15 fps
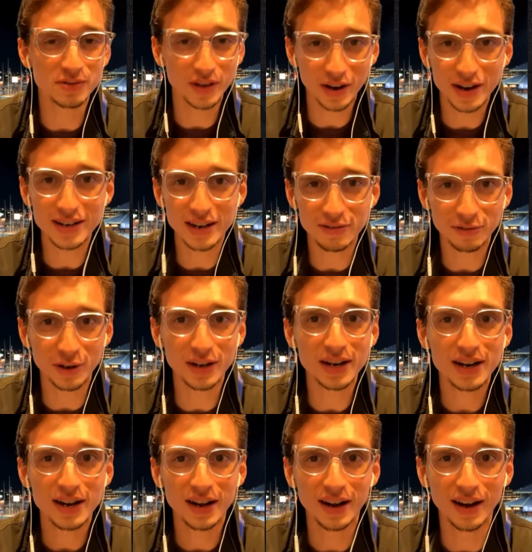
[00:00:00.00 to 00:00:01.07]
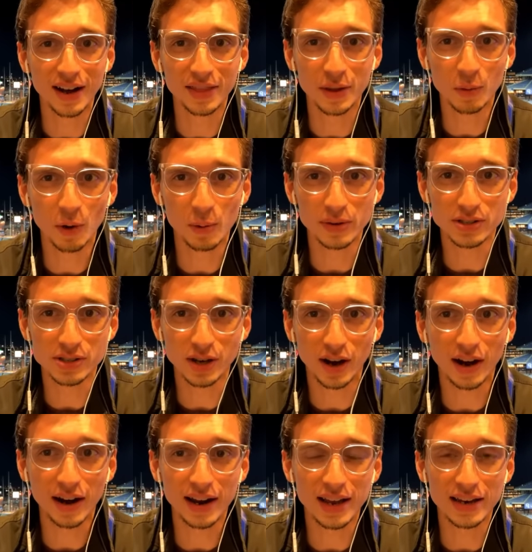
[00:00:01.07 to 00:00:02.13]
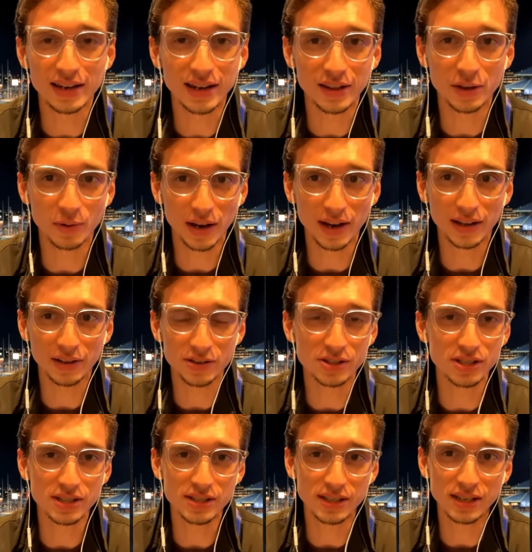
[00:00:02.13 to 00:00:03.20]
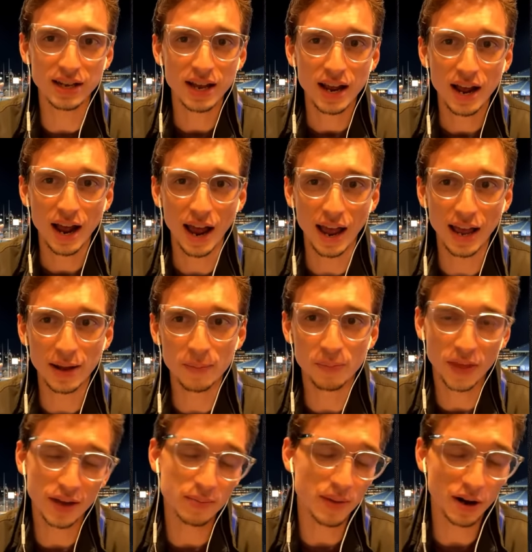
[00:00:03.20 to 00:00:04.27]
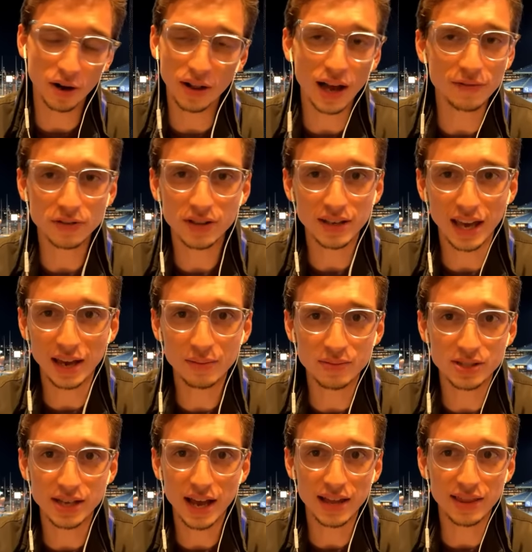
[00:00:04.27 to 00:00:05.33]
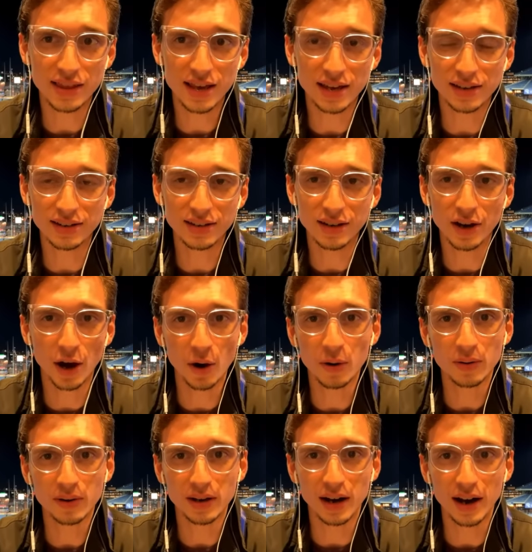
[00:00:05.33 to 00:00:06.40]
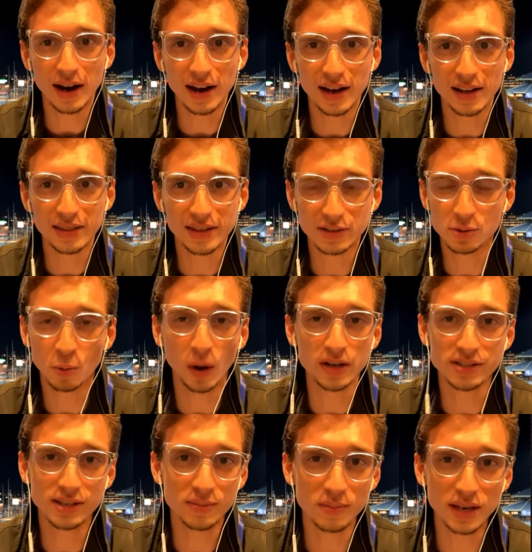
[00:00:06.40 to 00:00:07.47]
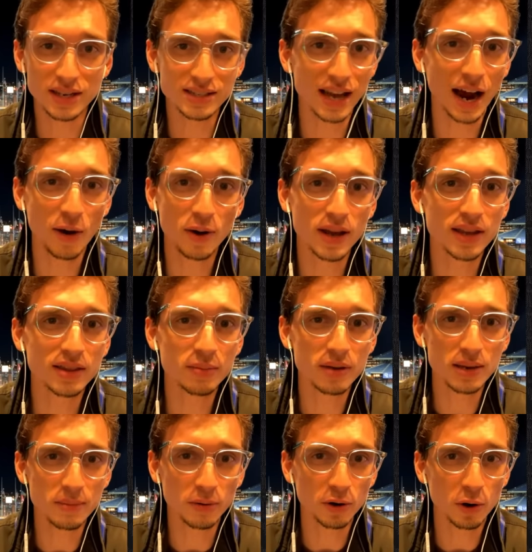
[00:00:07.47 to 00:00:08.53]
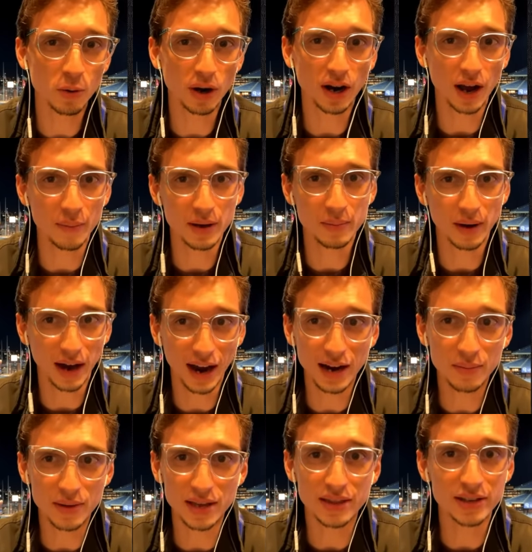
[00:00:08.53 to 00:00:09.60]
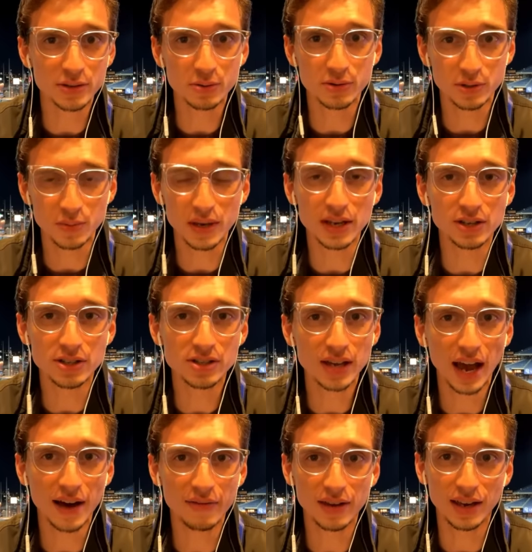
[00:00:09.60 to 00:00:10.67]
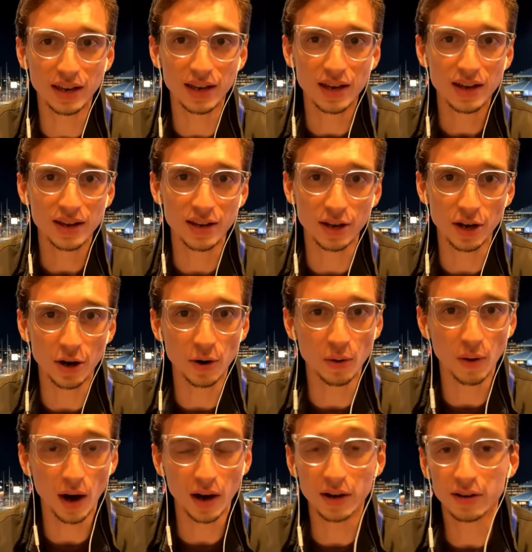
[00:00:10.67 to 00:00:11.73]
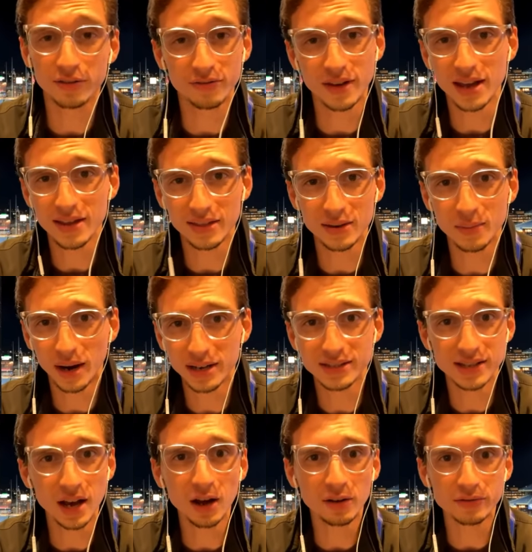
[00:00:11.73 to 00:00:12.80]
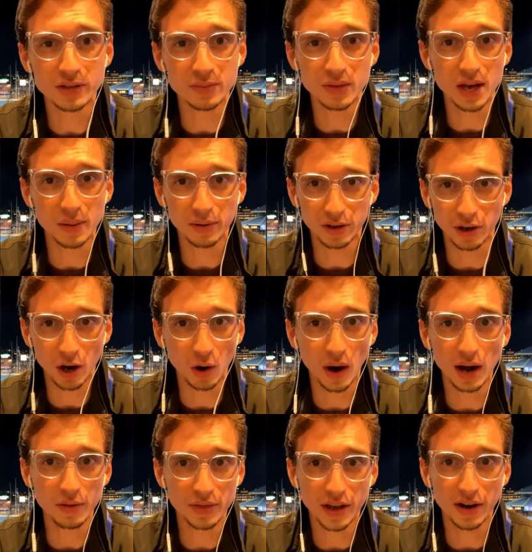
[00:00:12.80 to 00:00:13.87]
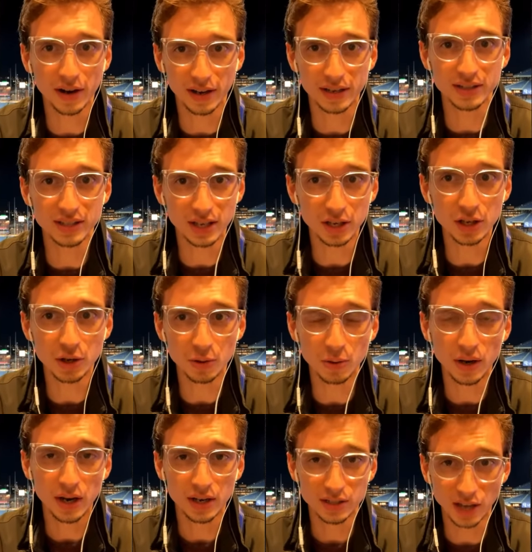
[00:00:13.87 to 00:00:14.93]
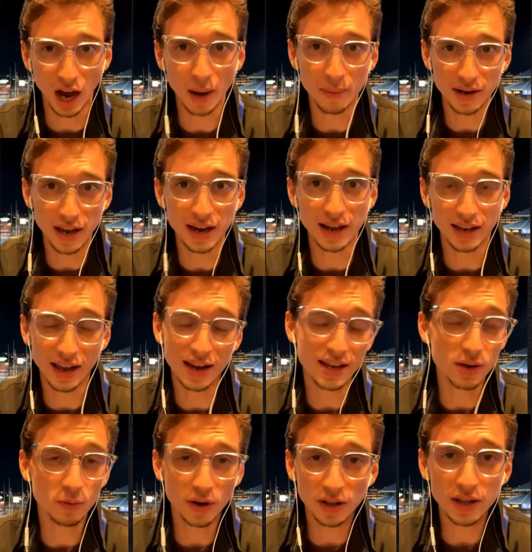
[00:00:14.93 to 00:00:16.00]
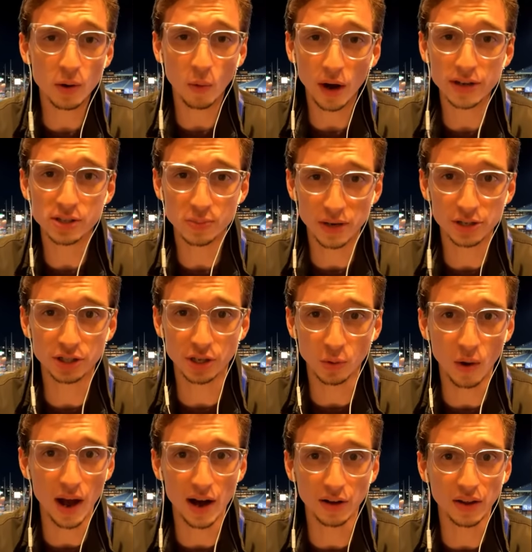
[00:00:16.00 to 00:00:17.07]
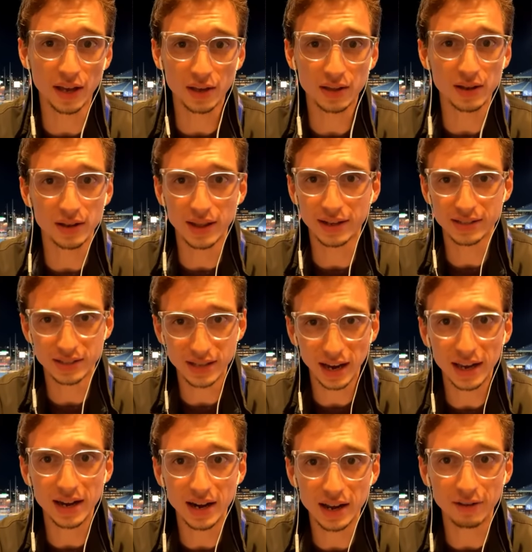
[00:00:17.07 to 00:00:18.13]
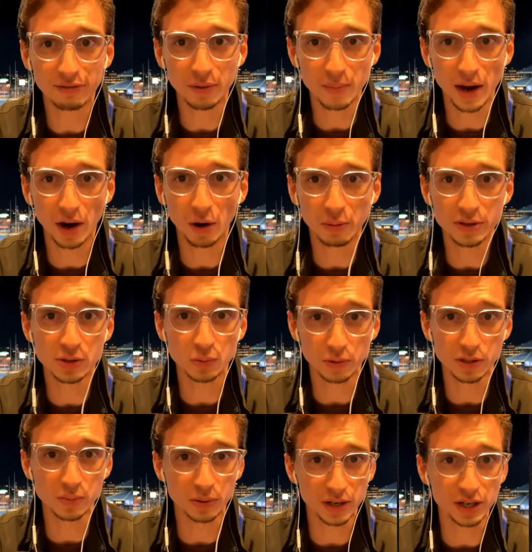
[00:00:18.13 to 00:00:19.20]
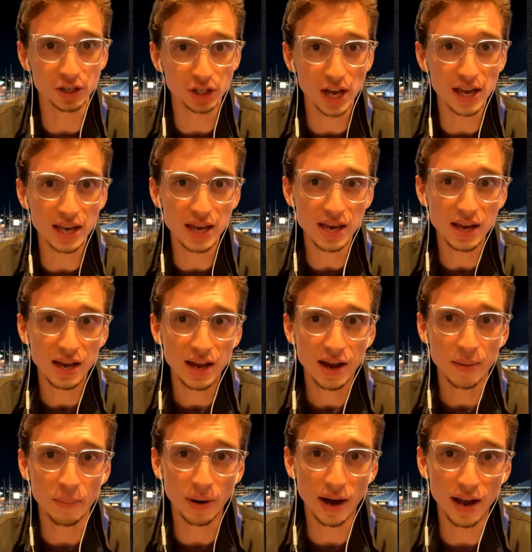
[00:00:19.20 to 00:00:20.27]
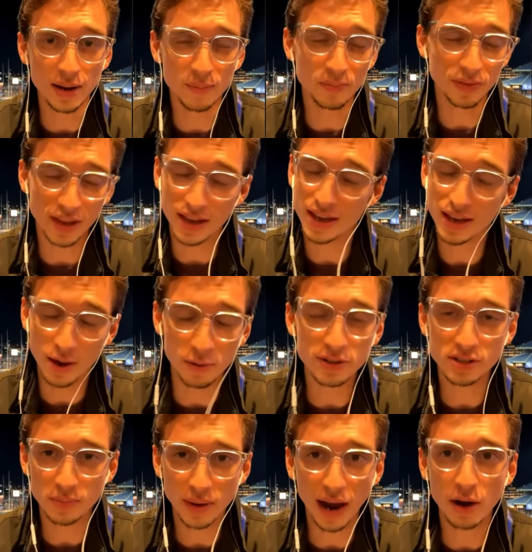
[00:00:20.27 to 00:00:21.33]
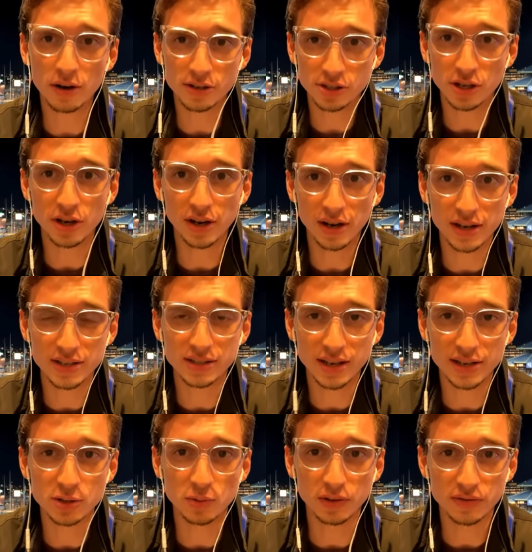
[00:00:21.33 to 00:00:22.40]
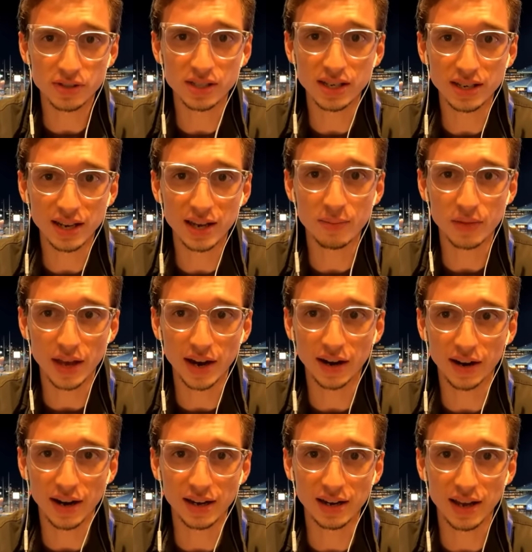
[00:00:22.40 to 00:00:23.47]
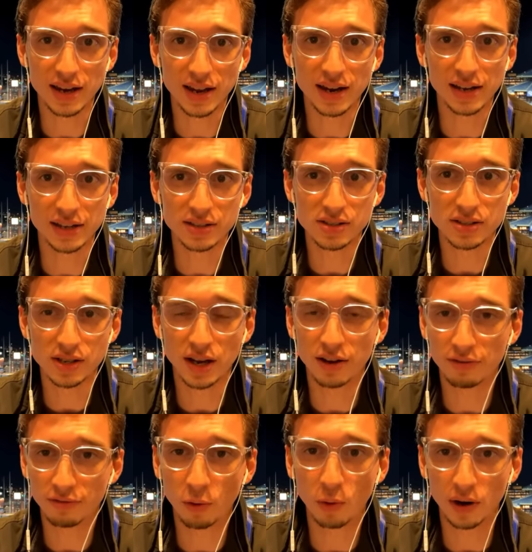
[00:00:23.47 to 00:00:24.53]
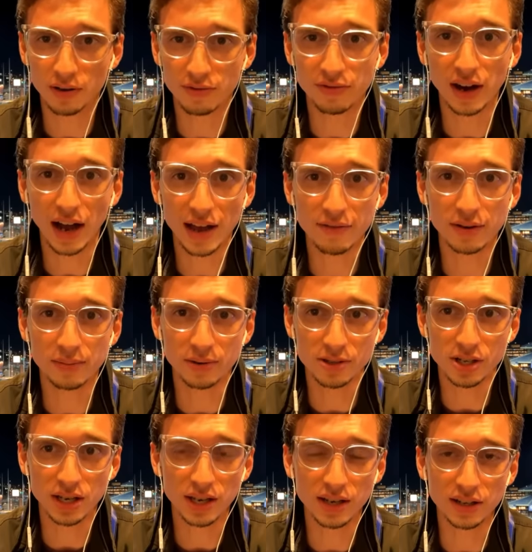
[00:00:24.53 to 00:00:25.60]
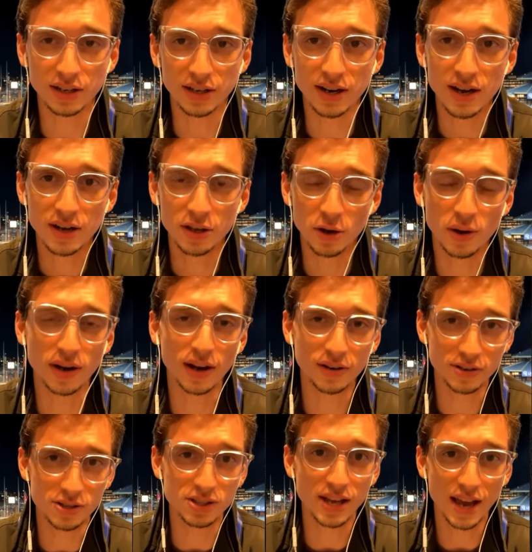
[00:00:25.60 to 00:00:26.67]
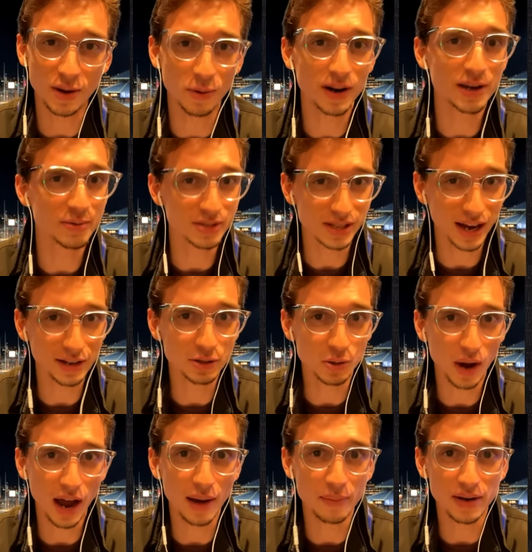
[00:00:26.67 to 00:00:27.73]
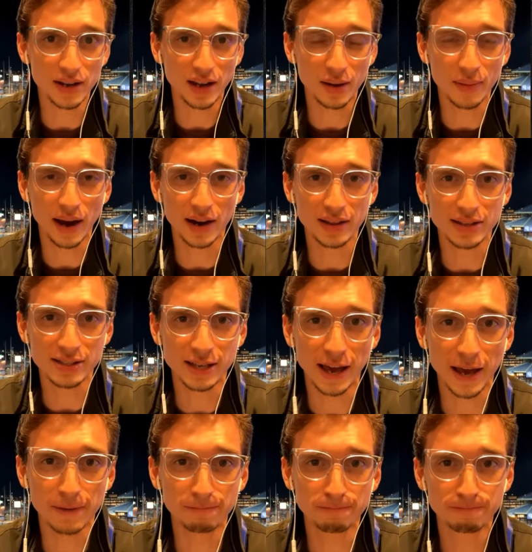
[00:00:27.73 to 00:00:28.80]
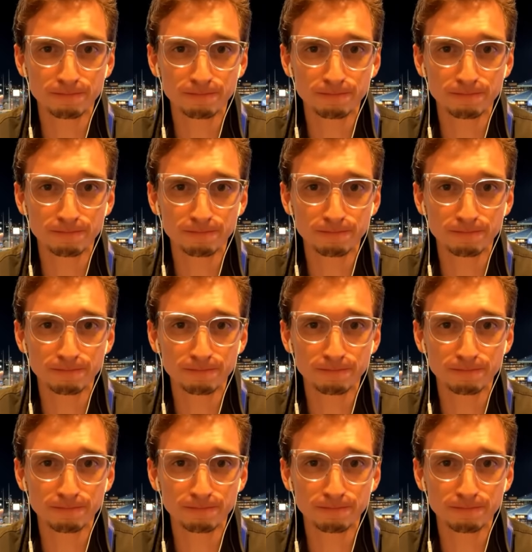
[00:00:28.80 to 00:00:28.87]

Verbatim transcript: is very different uh, than what we saw in, in the regular season. And, and Merrill, after the game, said that, you know, uh, this wasn't me doubting the people who are coming behind me. This was me just having, you know, utter faith in myself to be able yeah. to go out there and continue yeah, dominating. And he really was pitching well. Like that second inning for Merrill was was pretty shaky, but it, it was about as good as, as we've seen him there in, in innings uh, four and five in particular. You can understand why he was not too happy to come out of this game.